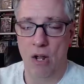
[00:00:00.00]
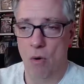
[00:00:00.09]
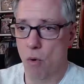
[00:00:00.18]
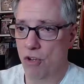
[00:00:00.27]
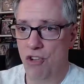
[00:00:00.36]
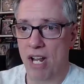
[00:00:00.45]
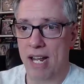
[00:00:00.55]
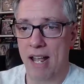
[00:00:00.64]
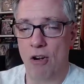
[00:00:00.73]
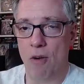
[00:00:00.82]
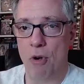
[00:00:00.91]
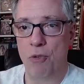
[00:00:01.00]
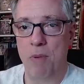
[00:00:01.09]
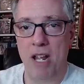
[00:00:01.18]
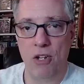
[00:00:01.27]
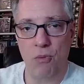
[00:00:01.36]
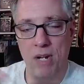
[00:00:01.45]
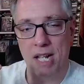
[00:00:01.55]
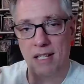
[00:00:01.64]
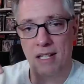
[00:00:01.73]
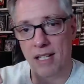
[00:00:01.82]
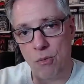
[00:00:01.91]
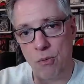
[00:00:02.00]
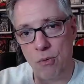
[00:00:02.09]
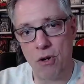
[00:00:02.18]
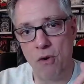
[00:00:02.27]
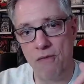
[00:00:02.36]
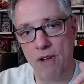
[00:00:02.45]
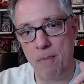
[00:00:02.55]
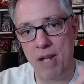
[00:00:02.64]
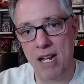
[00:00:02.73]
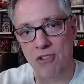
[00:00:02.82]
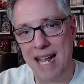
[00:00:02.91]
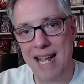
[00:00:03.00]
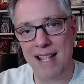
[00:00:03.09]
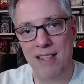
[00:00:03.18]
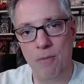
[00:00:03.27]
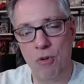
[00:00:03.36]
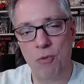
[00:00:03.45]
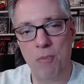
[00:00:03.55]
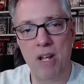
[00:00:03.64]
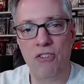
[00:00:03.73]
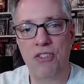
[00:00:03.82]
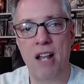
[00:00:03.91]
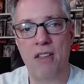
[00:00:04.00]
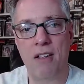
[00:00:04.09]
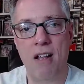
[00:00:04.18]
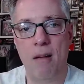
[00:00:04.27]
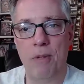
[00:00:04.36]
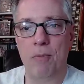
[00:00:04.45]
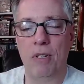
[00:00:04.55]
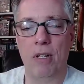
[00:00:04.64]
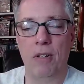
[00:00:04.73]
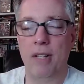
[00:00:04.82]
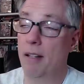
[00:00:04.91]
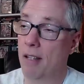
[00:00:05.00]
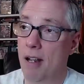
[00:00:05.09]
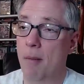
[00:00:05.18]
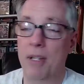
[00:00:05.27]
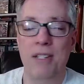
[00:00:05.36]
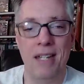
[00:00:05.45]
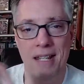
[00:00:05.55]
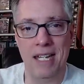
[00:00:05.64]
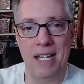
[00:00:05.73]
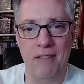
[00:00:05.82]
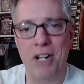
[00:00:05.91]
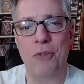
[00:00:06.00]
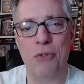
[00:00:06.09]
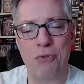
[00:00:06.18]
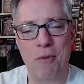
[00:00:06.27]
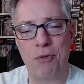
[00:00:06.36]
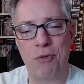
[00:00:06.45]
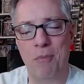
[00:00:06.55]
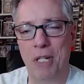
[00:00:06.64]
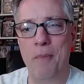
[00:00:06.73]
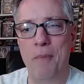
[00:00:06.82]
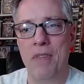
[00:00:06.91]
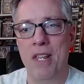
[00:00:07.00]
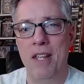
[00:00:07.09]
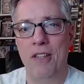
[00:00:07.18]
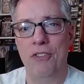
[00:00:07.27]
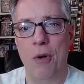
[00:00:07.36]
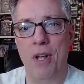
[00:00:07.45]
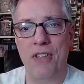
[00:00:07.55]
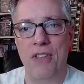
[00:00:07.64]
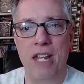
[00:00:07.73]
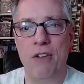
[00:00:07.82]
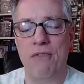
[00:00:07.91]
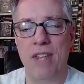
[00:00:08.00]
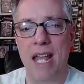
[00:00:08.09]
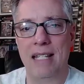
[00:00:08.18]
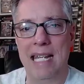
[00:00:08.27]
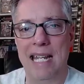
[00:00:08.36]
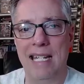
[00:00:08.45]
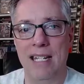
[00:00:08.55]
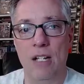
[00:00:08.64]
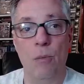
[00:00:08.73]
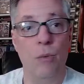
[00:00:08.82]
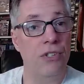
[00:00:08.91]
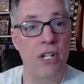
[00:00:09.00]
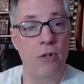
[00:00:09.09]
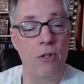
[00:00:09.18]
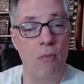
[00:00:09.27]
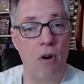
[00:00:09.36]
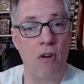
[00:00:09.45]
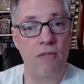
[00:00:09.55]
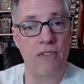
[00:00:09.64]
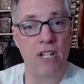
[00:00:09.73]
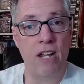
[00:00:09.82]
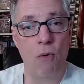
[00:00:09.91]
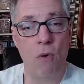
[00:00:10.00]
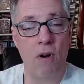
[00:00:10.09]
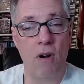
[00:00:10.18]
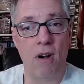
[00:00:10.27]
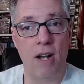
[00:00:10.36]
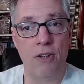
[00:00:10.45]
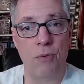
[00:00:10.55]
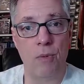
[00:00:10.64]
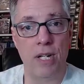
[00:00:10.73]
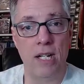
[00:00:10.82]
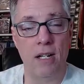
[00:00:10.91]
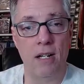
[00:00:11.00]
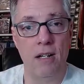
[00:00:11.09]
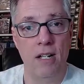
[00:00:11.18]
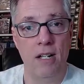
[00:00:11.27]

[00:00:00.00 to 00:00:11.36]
or check out our merch page. We got the links to our Ko-Fi page and the merch page down in the comments below. Not in the comments, in the video description below. So uh, thank you for that. And uh, we'll see you tomorrow for day four as we uh,